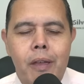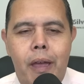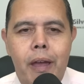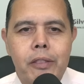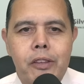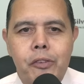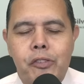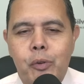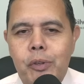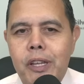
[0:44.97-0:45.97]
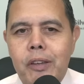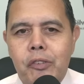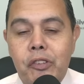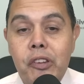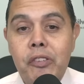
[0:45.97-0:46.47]
and his unique
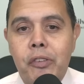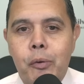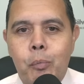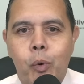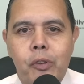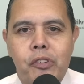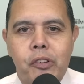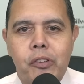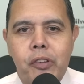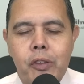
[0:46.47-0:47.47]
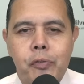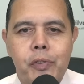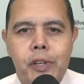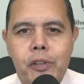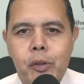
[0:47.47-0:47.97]
system was
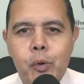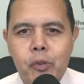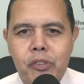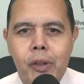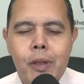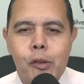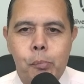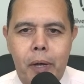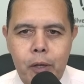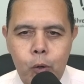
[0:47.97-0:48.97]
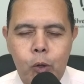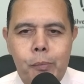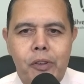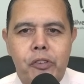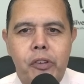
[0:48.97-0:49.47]
successfully used by
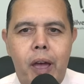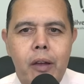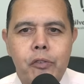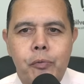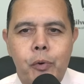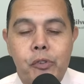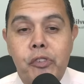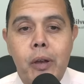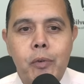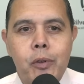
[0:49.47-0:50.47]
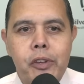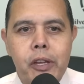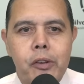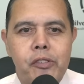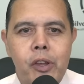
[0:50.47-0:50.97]
Goldman Sachs for several
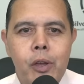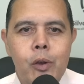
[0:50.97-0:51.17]
years,